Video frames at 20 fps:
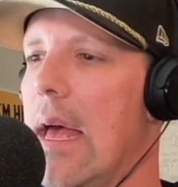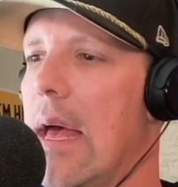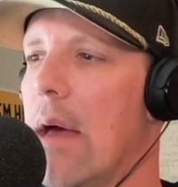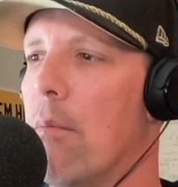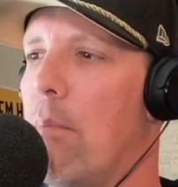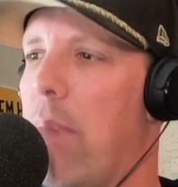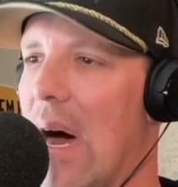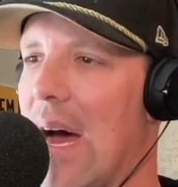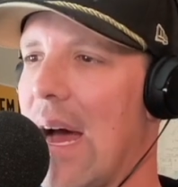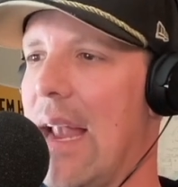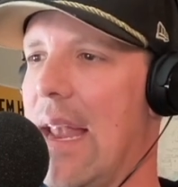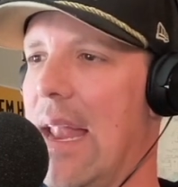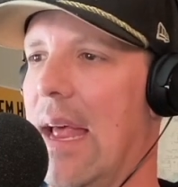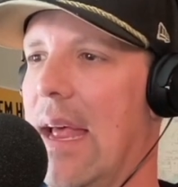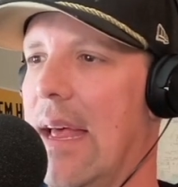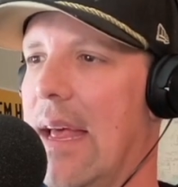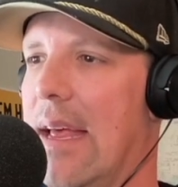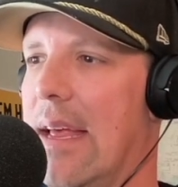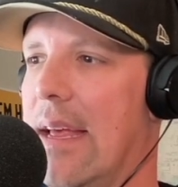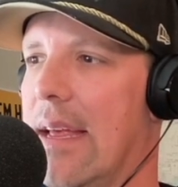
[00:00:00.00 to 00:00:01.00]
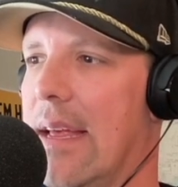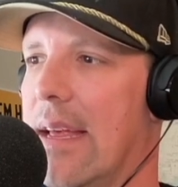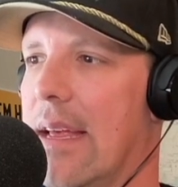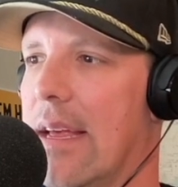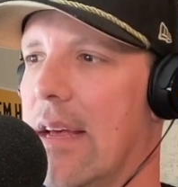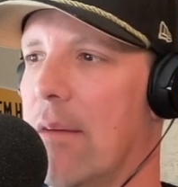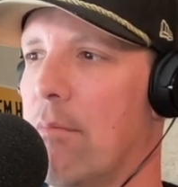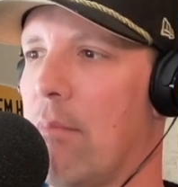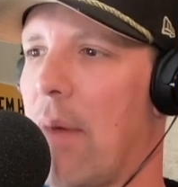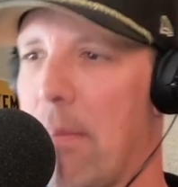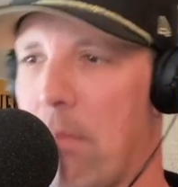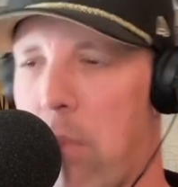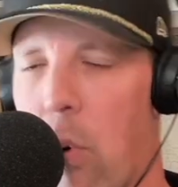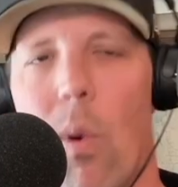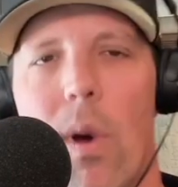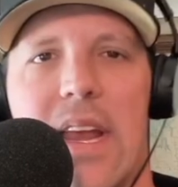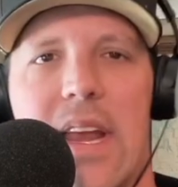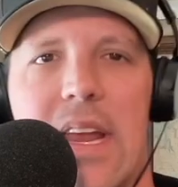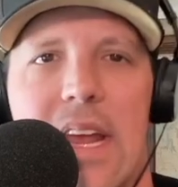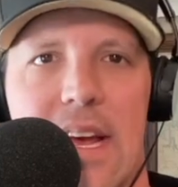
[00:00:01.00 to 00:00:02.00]
But my
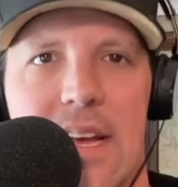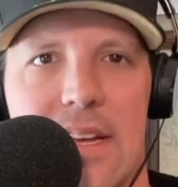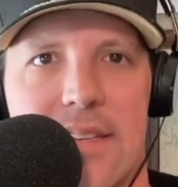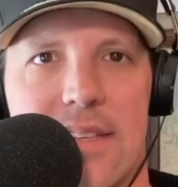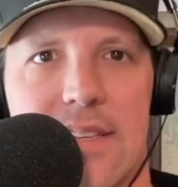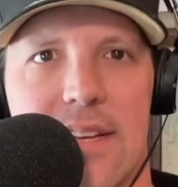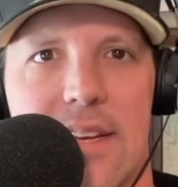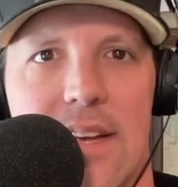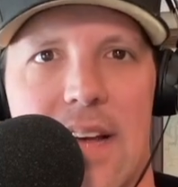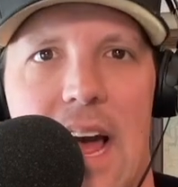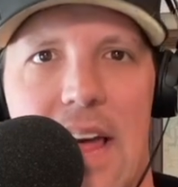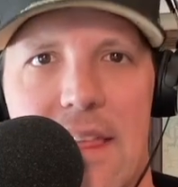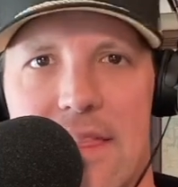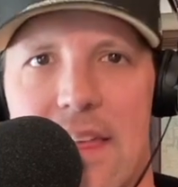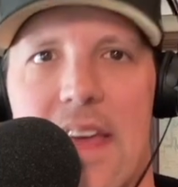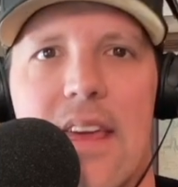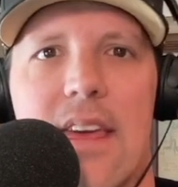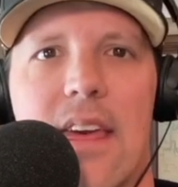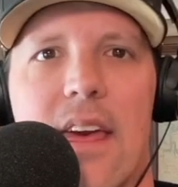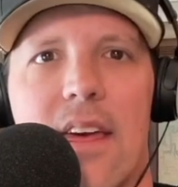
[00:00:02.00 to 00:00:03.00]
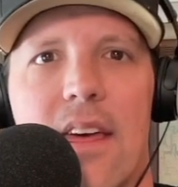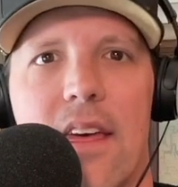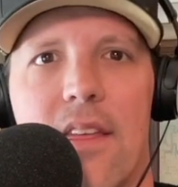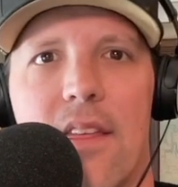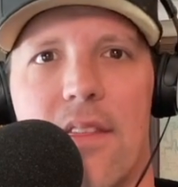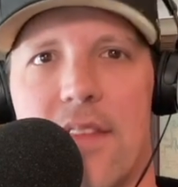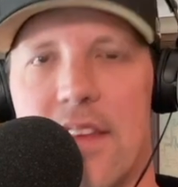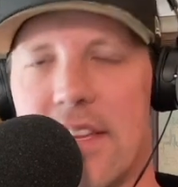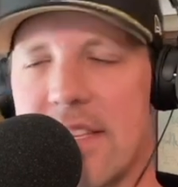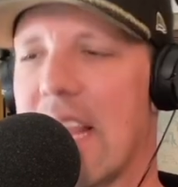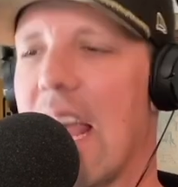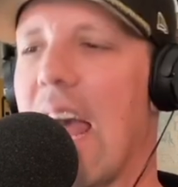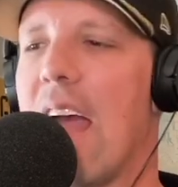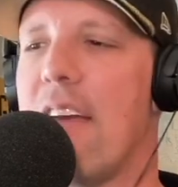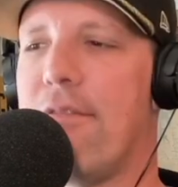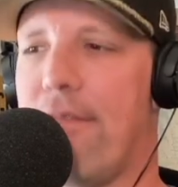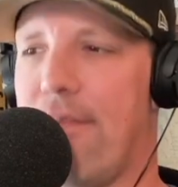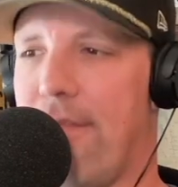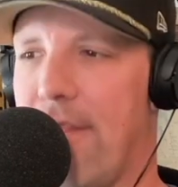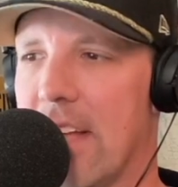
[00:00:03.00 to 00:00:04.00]
point is, I think this guy
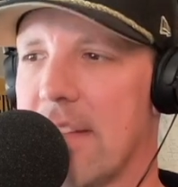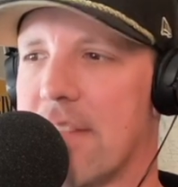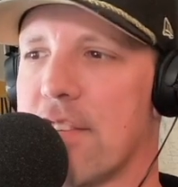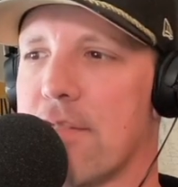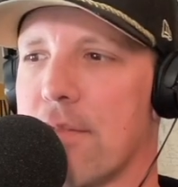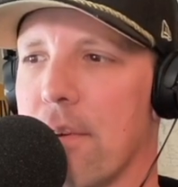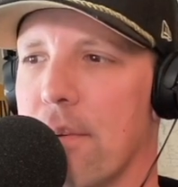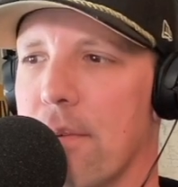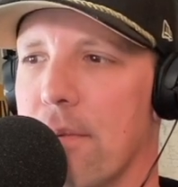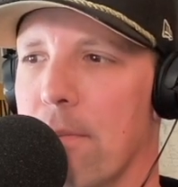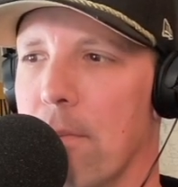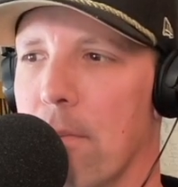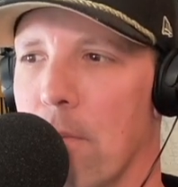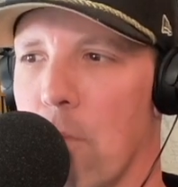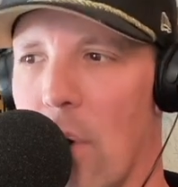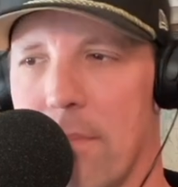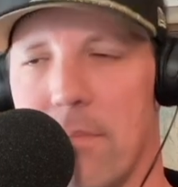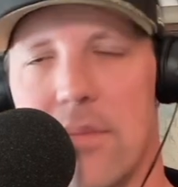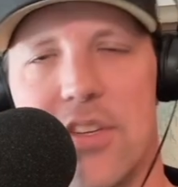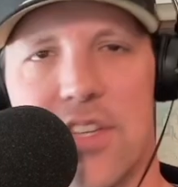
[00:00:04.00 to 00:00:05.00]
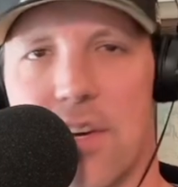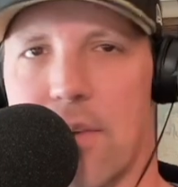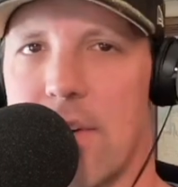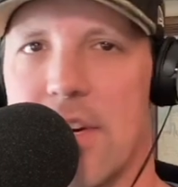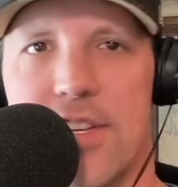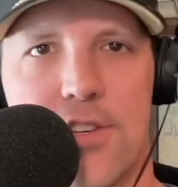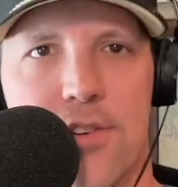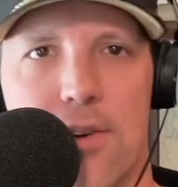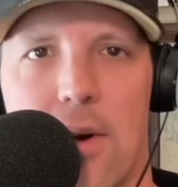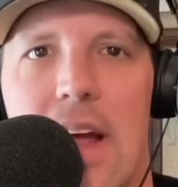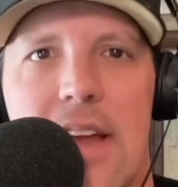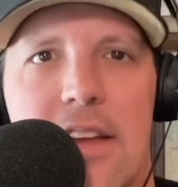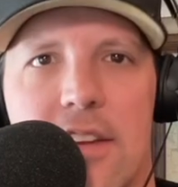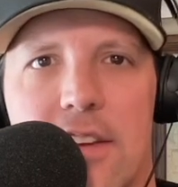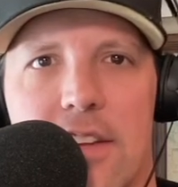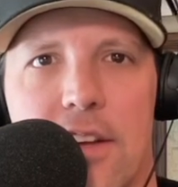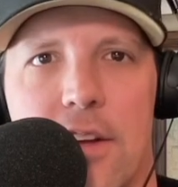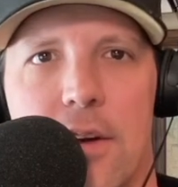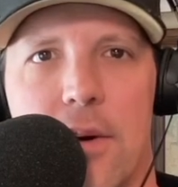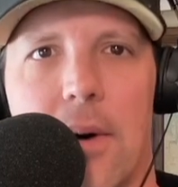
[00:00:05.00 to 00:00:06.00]
fits what Missouri's trying to
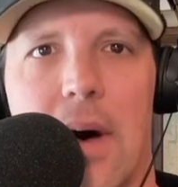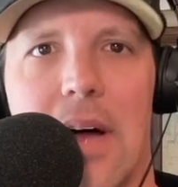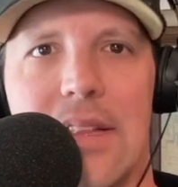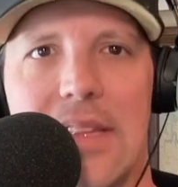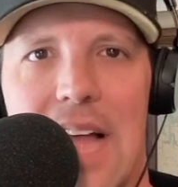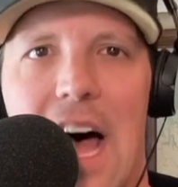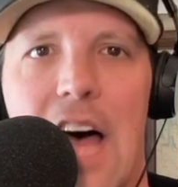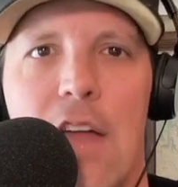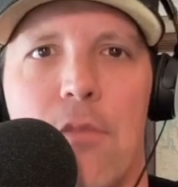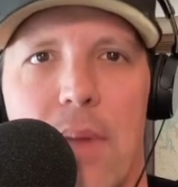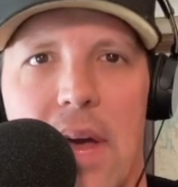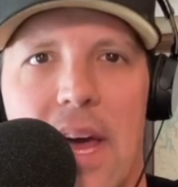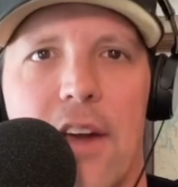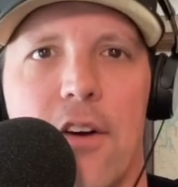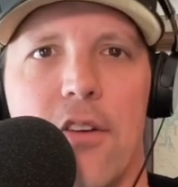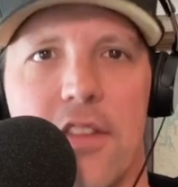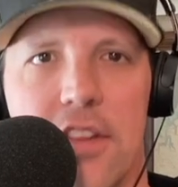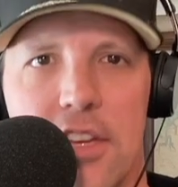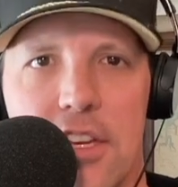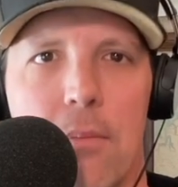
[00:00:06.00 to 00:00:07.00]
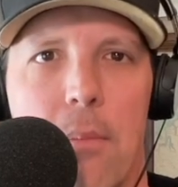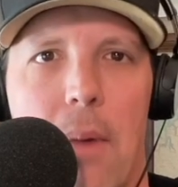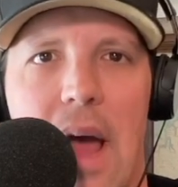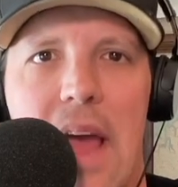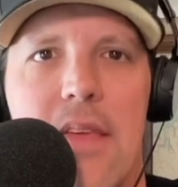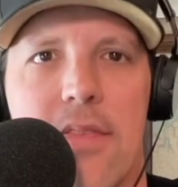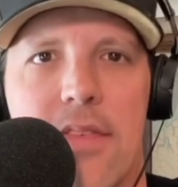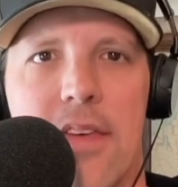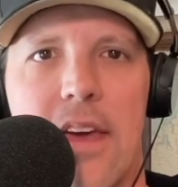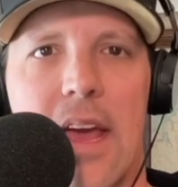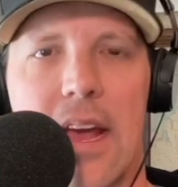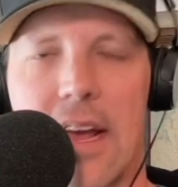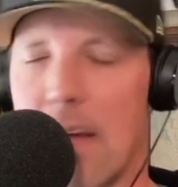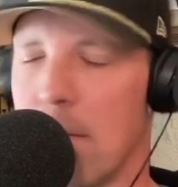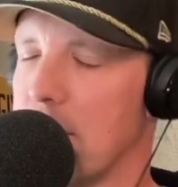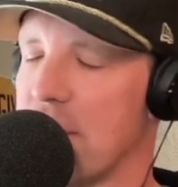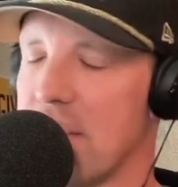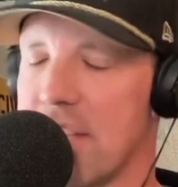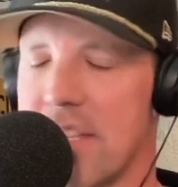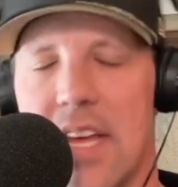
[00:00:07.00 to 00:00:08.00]
do a lot better than you might think.
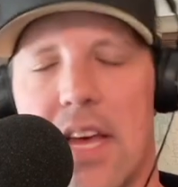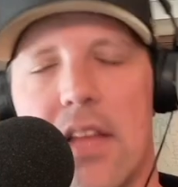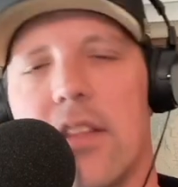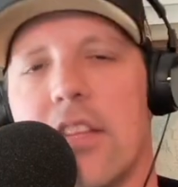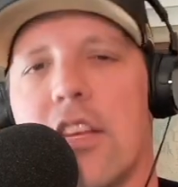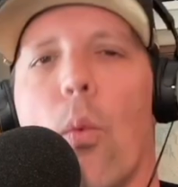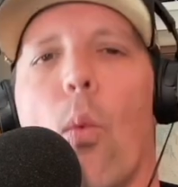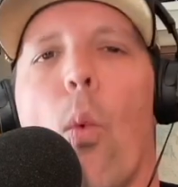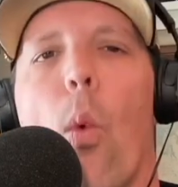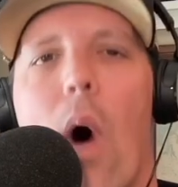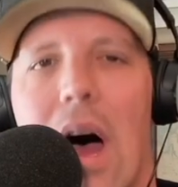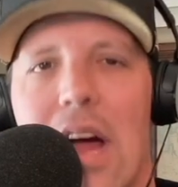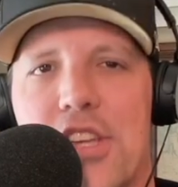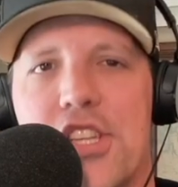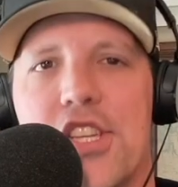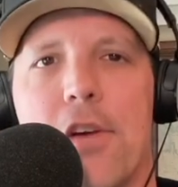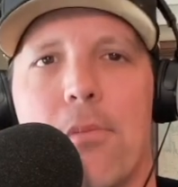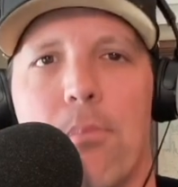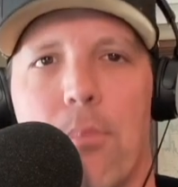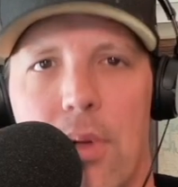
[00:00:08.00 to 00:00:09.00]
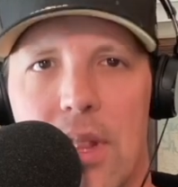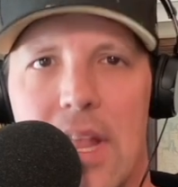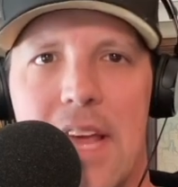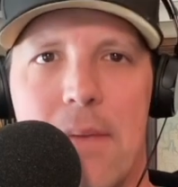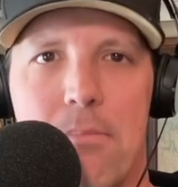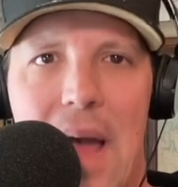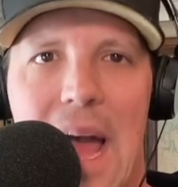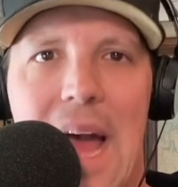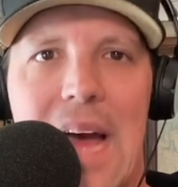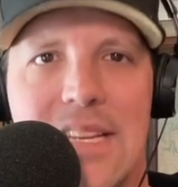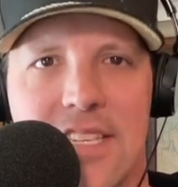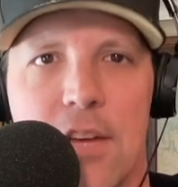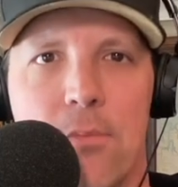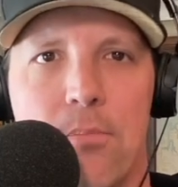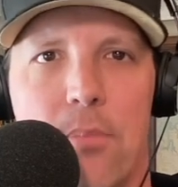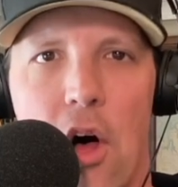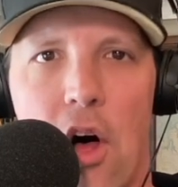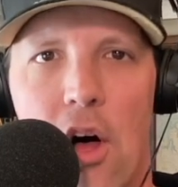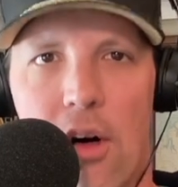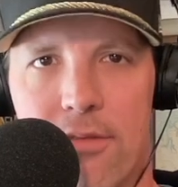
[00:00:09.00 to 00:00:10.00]
I'm just telling you, watch him play
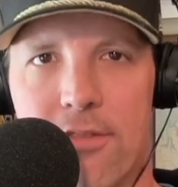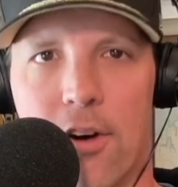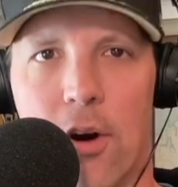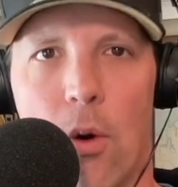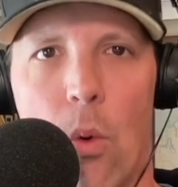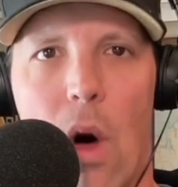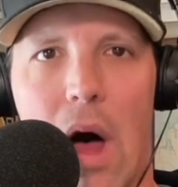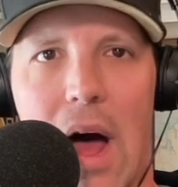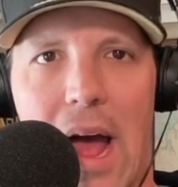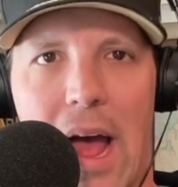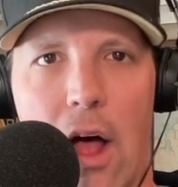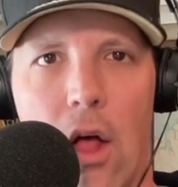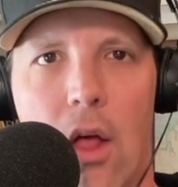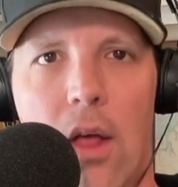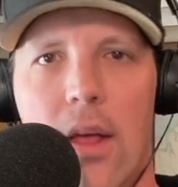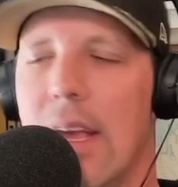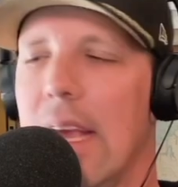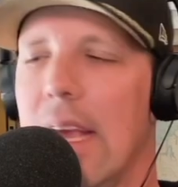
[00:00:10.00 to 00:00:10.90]
basketball for a while